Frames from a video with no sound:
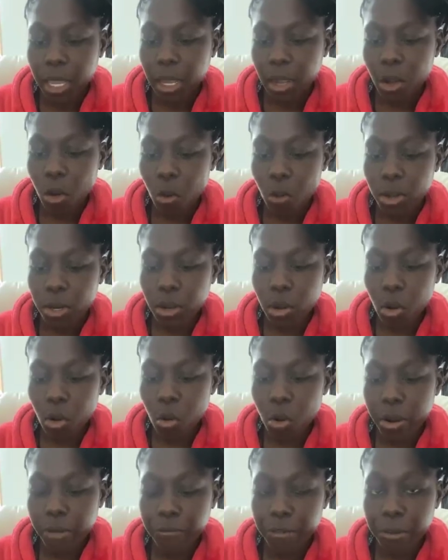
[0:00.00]
going to
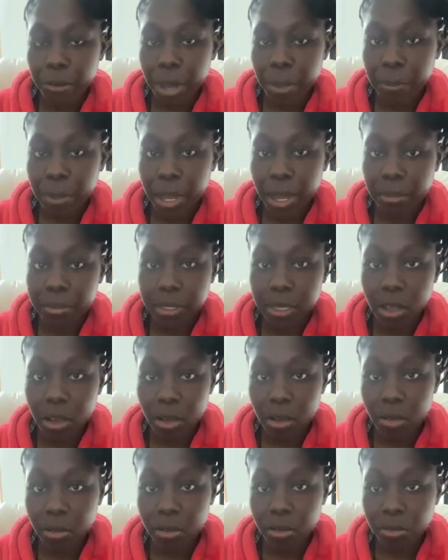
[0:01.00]
court for my mom's
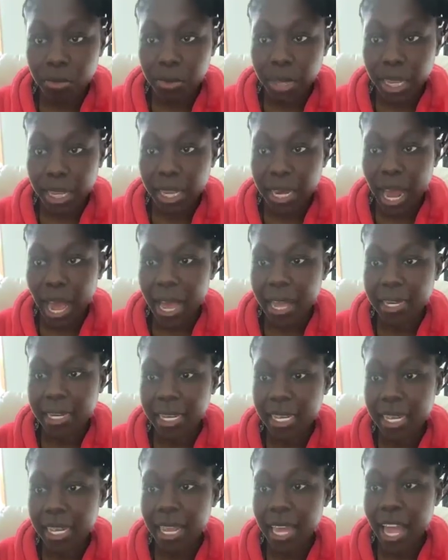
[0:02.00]
home, and I
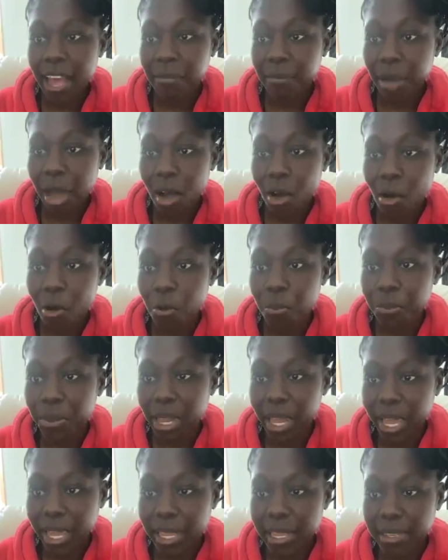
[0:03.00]
did have my own
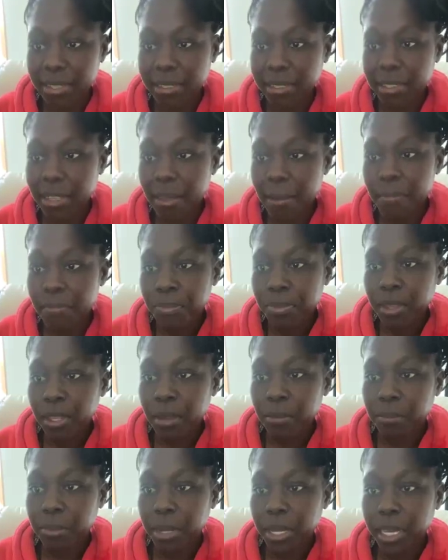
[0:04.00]
place,
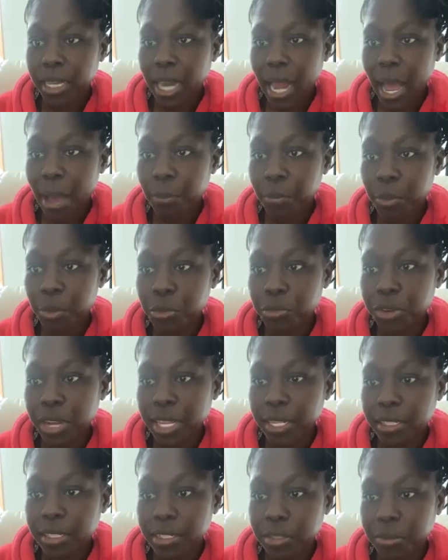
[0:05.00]
but I moved
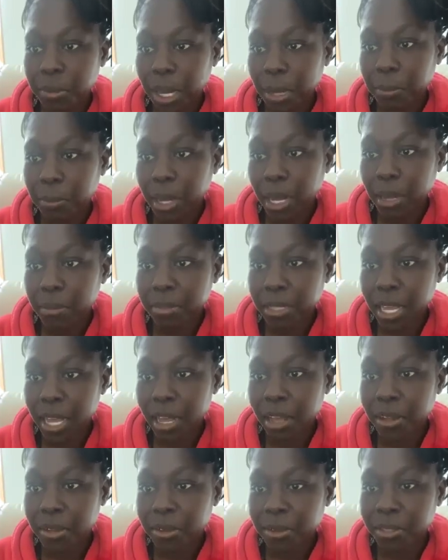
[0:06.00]
into my mom's
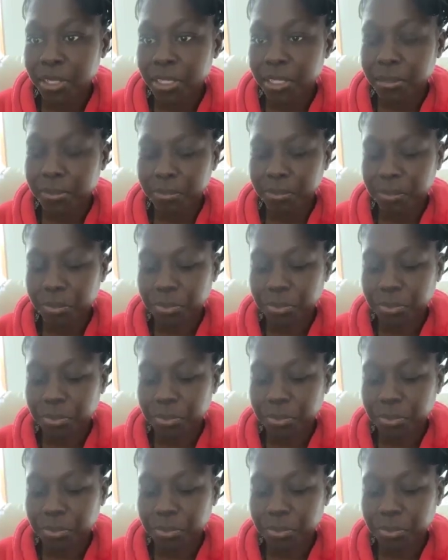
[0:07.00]
house,